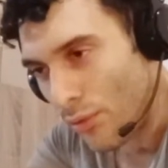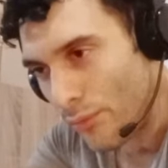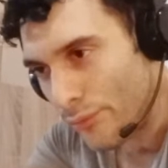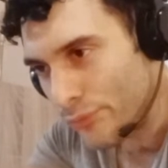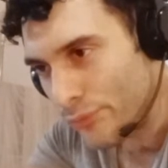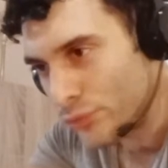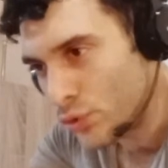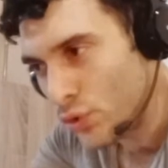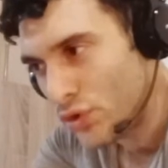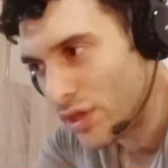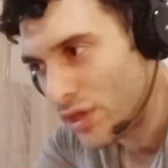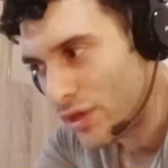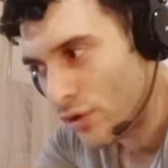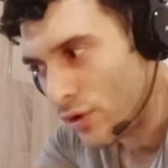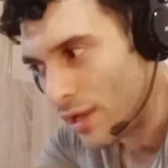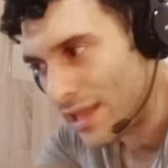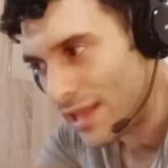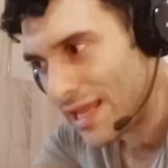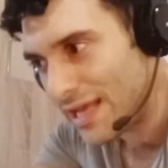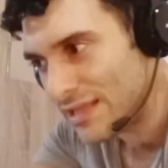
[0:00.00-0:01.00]
to
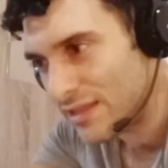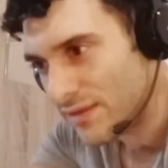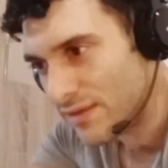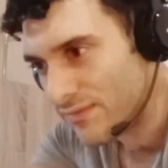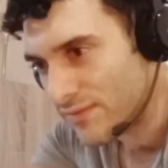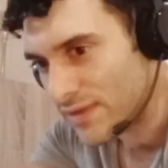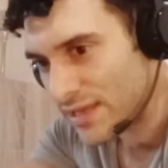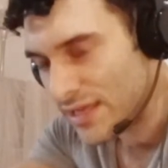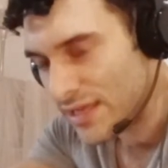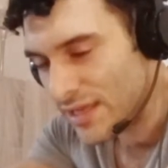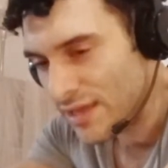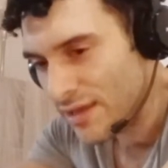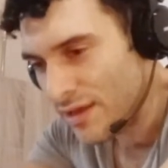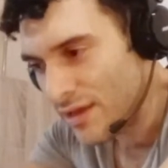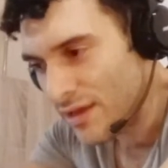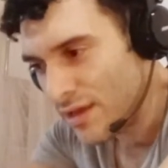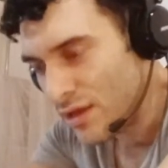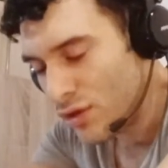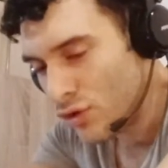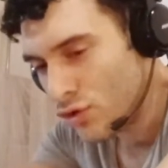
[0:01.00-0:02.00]
collectively.
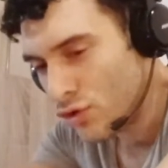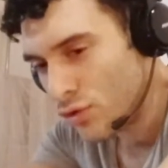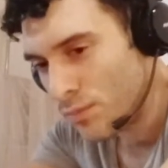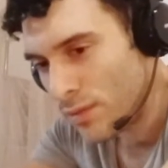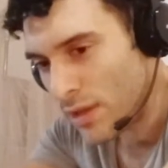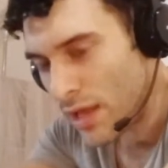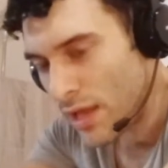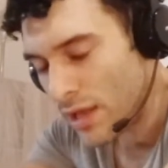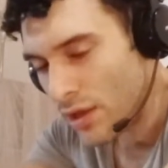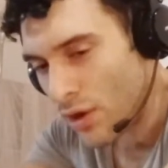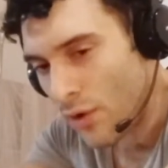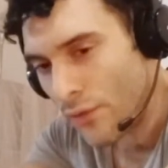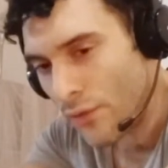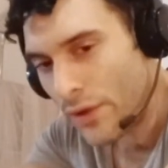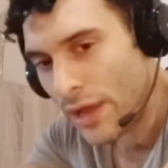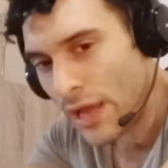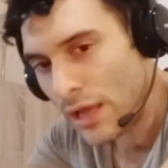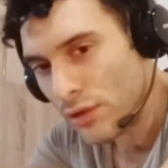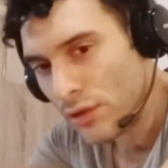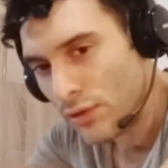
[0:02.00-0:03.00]
You could be like,
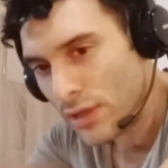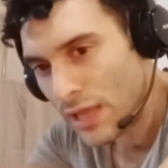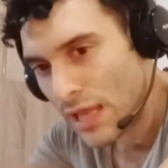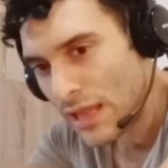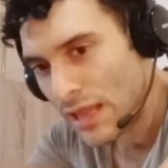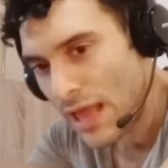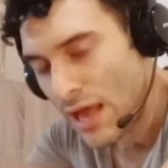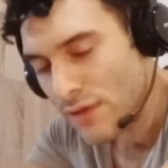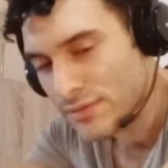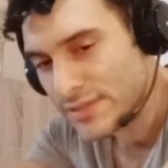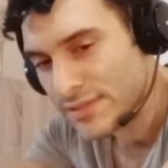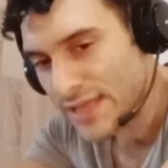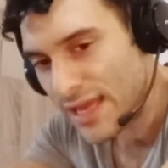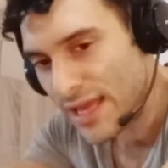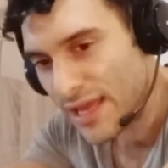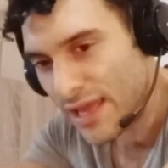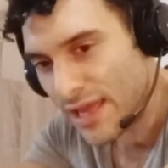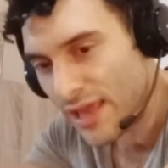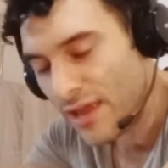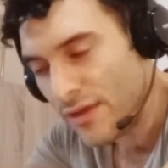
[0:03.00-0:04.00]
okay, I look at house
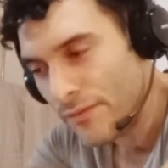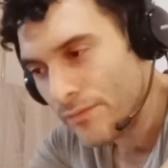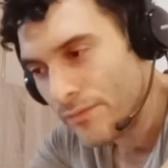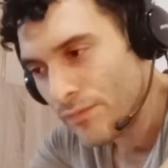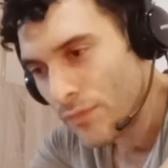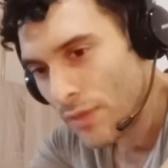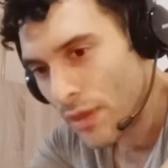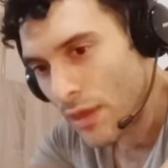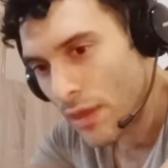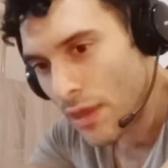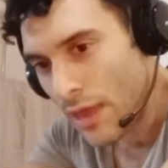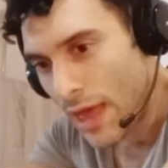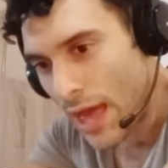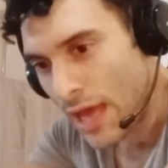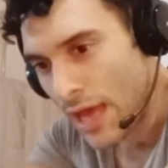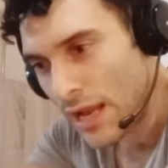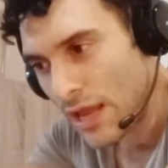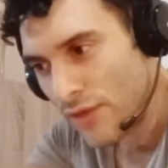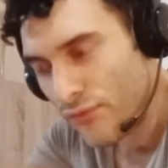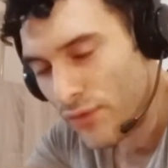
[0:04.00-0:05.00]
A
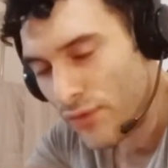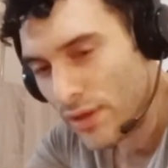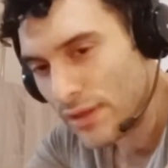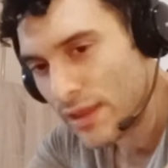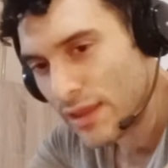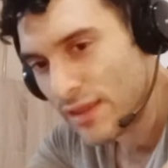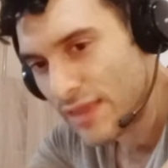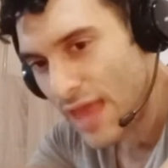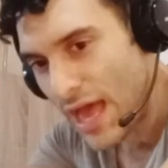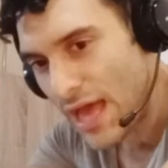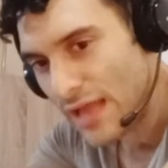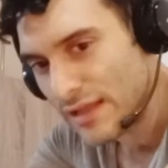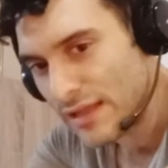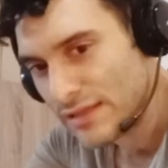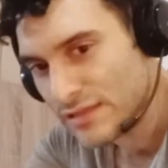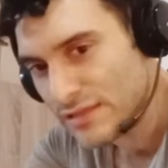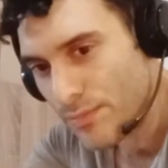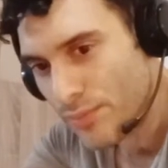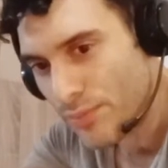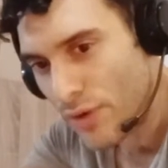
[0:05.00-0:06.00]
and I think the dad
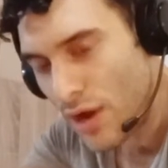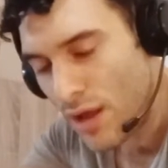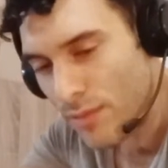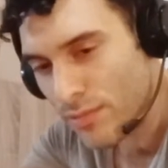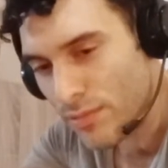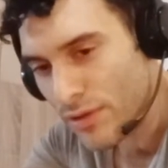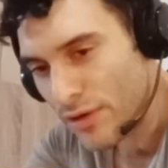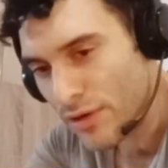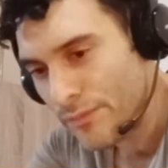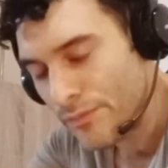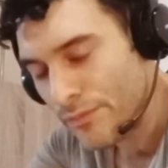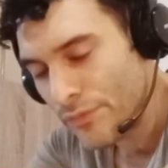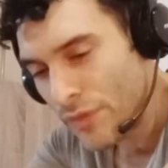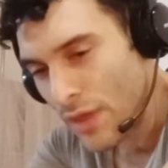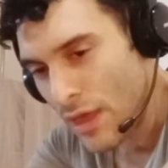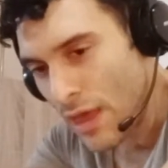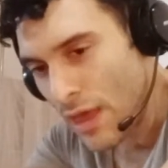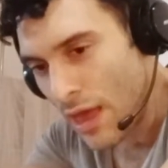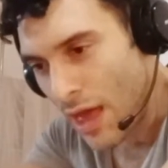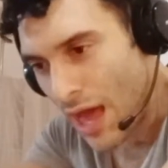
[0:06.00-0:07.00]
is the problem.
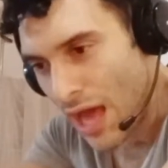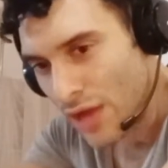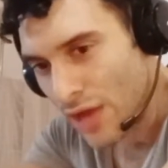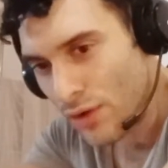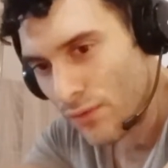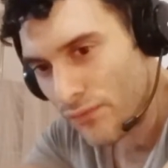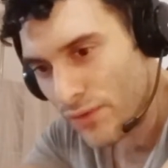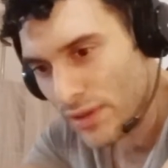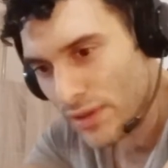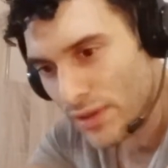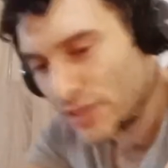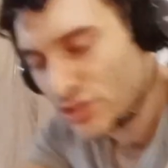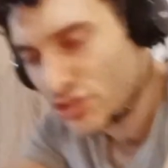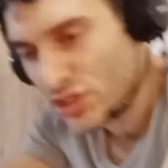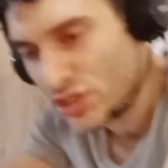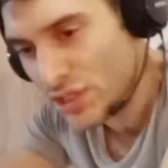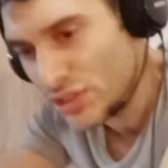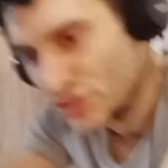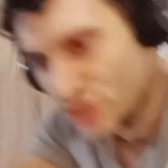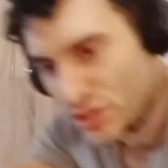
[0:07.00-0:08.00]
I don't think the
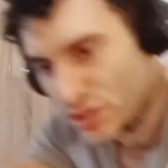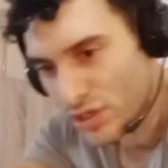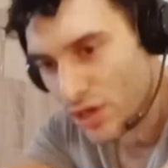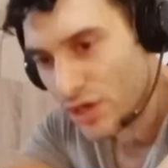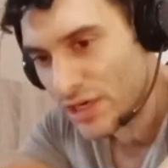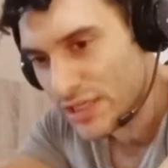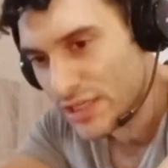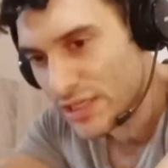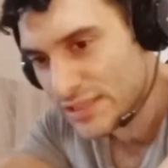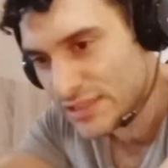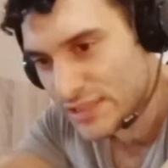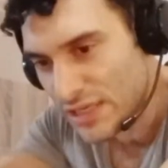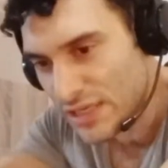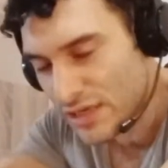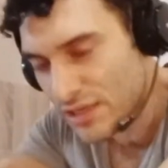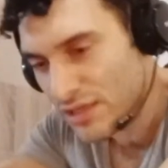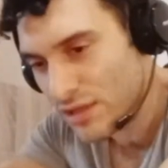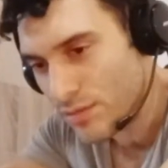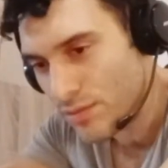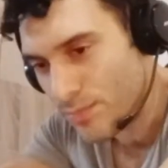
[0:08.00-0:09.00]
children are
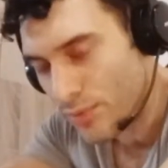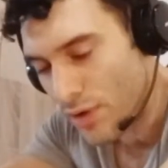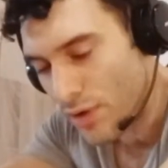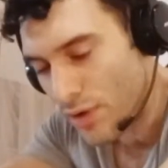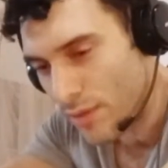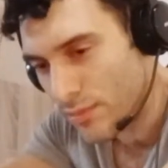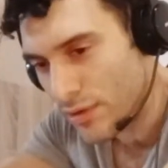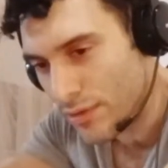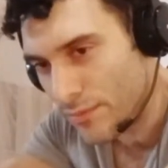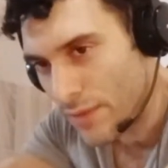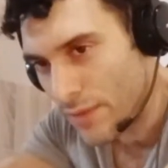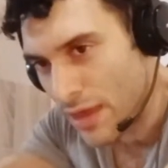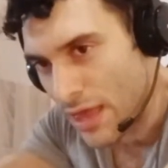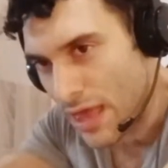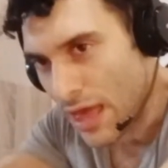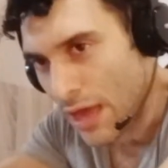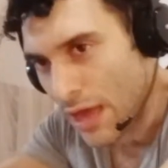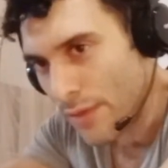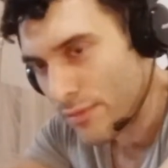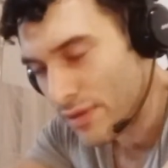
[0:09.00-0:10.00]
necessarily the problem.
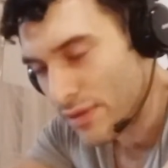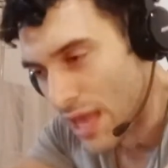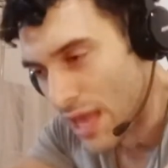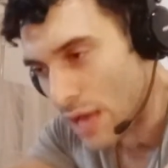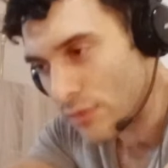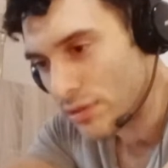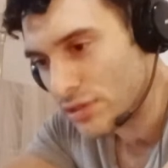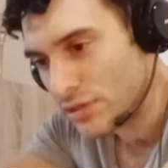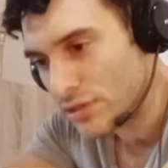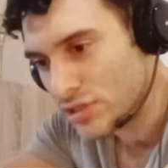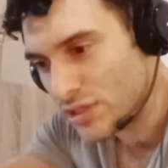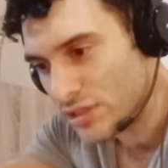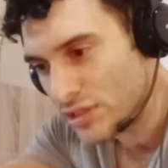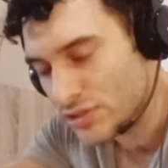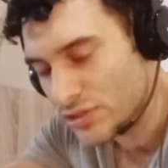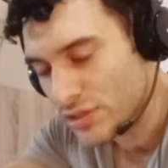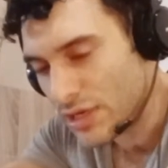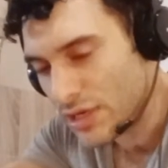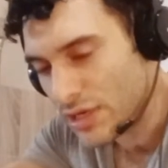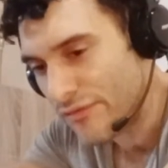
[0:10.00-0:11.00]
I mean, now the
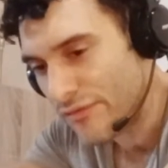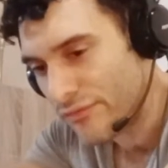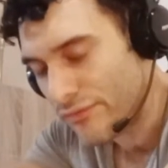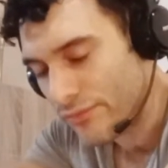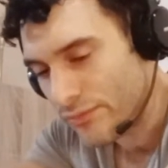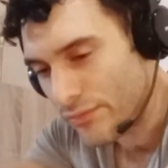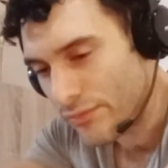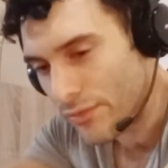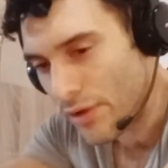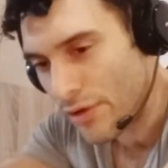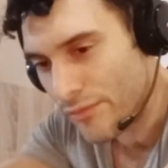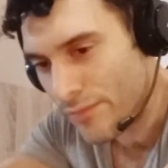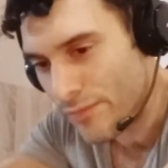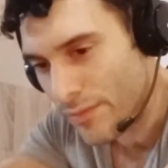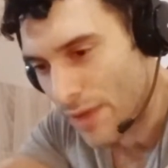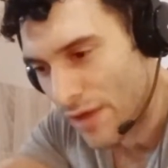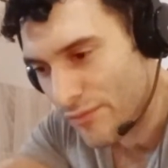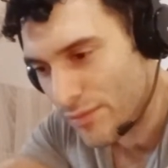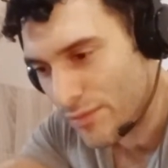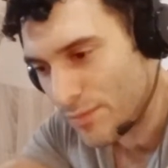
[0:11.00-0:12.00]
children have
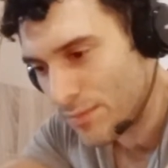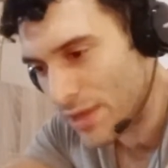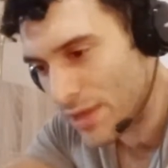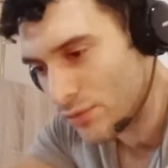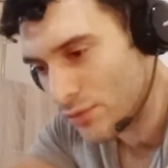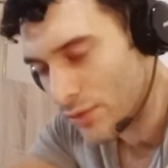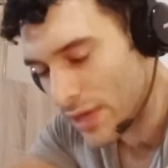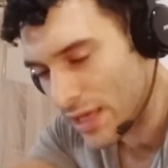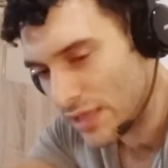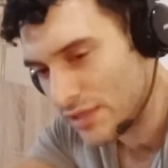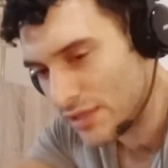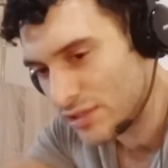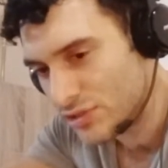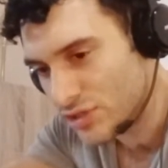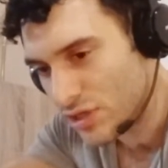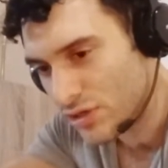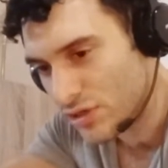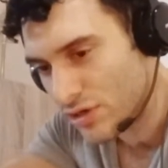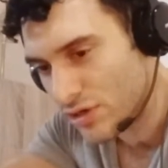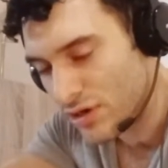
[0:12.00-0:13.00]
been made to hate each
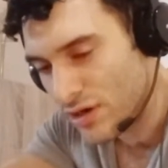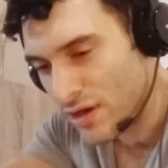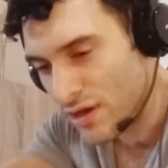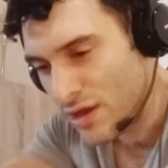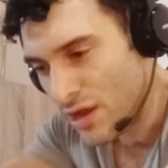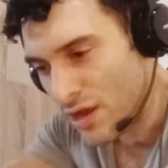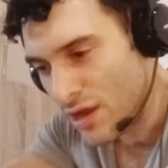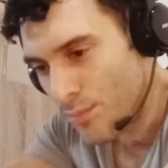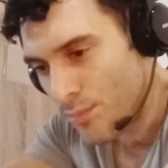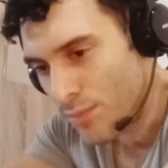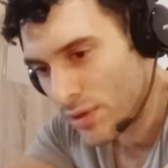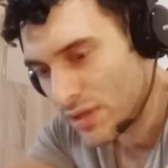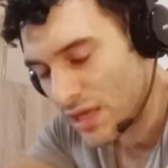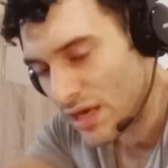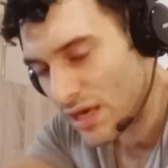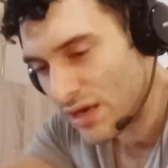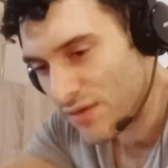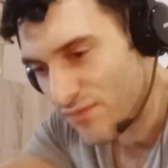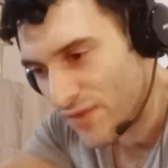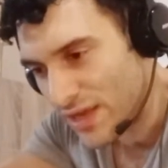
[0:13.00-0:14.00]
other, but
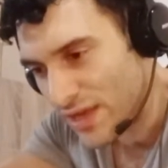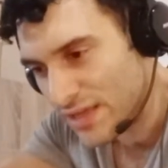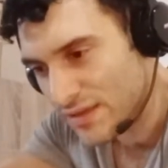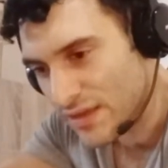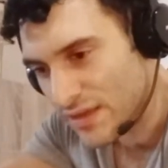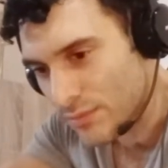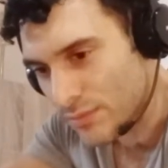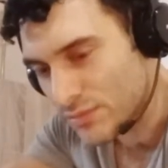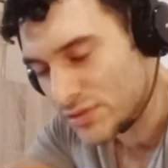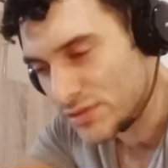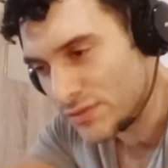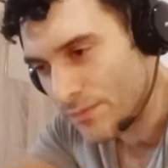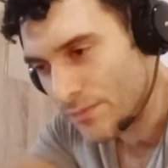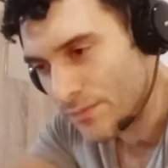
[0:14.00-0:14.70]
they're the victims,